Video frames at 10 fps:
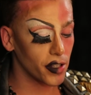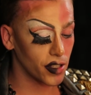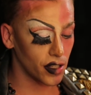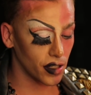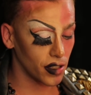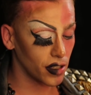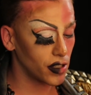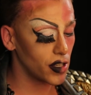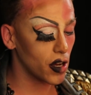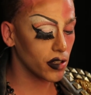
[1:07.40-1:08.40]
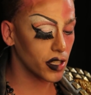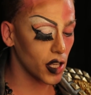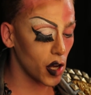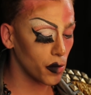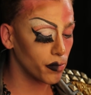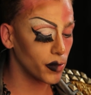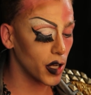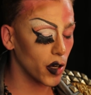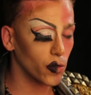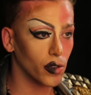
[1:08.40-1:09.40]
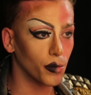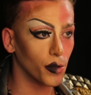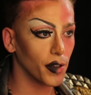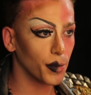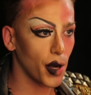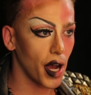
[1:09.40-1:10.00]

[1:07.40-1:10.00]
There's no soap, no removing